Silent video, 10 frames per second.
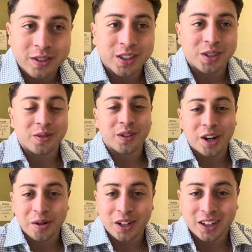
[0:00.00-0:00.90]
It's
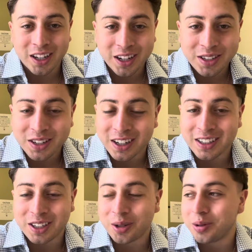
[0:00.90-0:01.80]
very nice. I
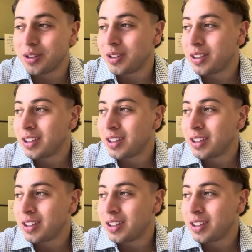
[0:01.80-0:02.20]
deal with